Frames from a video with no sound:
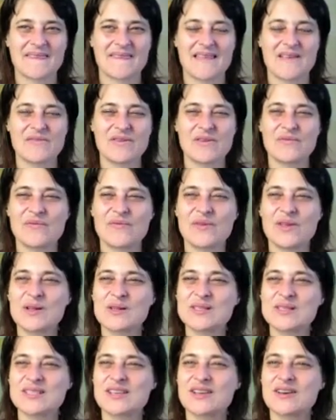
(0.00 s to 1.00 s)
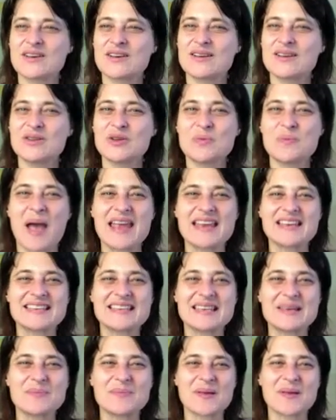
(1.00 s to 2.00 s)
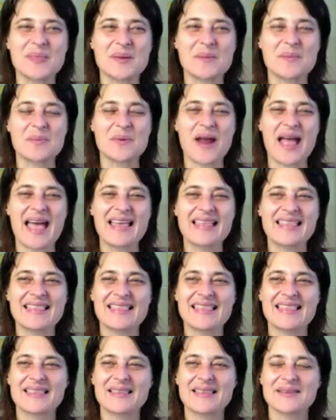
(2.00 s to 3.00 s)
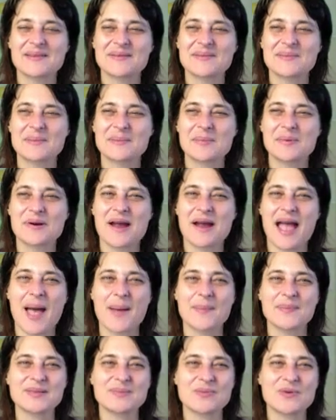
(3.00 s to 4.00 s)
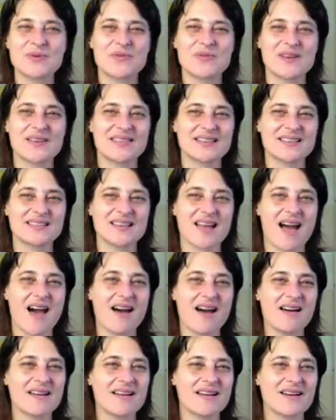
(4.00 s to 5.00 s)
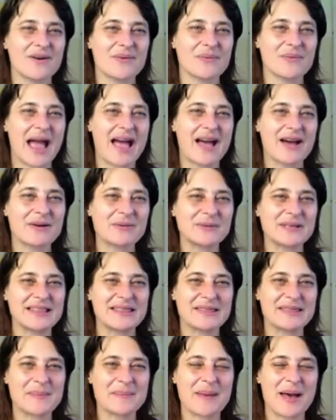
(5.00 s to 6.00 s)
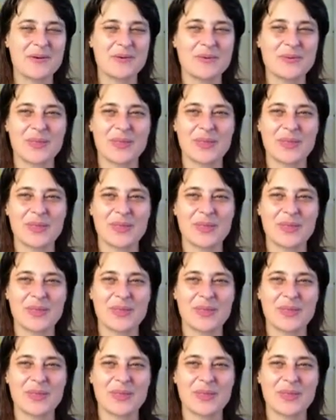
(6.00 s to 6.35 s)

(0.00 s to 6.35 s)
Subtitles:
If it feels good, you might deepen the breath, perhaps moving the tongue around in the mouth.